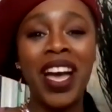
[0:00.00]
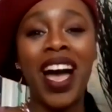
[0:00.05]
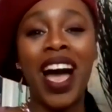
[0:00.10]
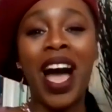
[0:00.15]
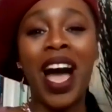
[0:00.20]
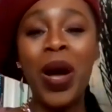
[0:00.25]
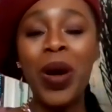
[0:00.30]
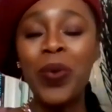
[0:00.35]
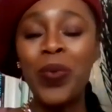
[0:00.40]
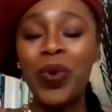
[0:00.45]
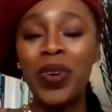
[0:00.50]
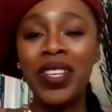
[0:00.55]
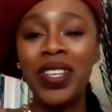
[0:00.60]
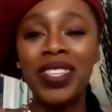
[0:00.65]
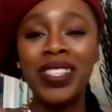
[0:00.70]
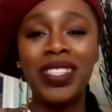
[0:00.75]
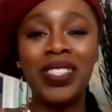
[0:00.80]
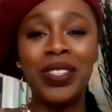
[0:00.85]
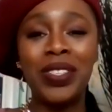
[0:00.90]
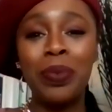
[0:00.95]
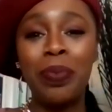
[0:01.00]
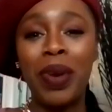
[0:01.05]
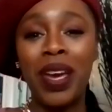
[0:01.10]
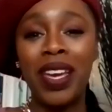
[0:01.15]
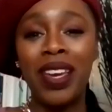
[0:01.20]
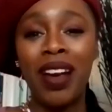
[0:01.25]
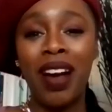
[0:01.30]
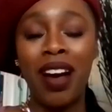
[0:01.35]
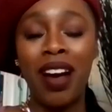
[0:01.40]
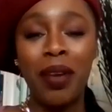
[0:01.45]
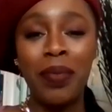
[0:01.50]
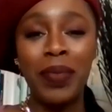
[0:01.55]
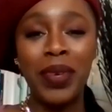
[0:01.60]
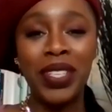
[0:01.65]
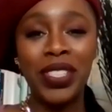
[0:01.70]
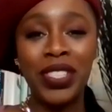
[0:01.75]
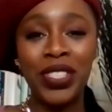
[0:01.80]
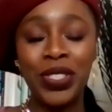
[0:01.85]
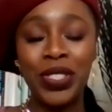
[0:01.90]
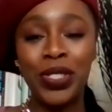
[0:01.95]
I wanted to pay
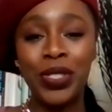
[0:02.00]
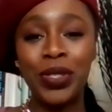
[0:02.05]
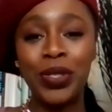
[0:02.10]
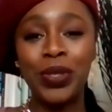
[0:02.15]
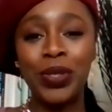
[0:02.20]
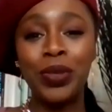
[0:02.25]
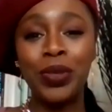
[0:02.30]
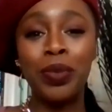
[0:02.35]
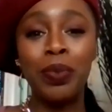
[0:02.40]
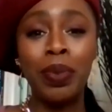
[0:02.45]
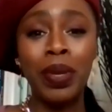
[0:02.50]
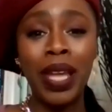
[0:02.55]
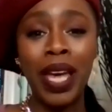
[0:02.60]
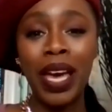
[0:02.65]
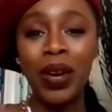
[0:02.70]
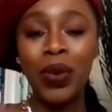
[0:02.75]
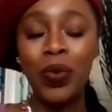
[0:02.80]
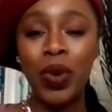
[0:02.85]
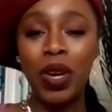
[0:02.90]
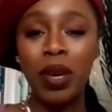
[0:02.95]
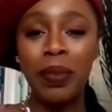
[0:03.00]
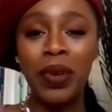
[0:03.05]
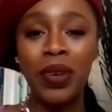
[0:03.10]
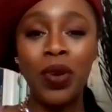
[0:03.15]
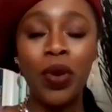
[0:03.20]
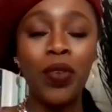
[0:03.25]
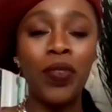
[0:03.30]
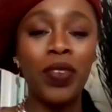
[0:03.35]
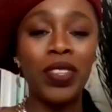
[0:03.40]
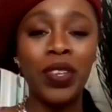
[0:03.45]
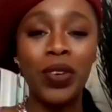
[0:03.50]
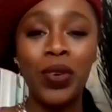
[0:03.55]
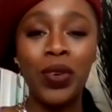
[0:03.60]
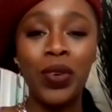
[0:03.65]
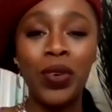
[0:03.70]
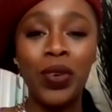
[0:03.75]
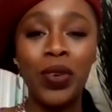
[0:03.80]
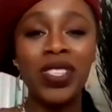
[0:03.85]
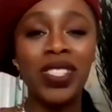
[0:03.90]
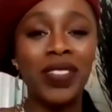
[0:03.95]
homage to Black women over the
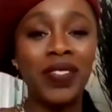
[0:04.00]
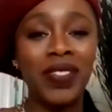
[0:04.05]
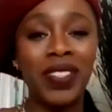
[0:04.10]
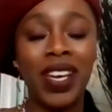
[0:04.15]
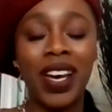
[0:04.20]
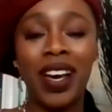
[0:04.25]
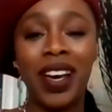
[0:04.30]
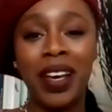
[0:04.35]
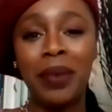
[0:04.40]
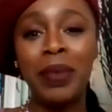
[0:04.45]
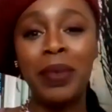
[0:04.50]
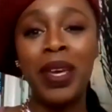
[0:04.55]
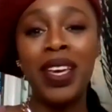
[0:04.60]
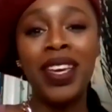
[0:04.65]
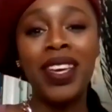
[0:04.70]
course of time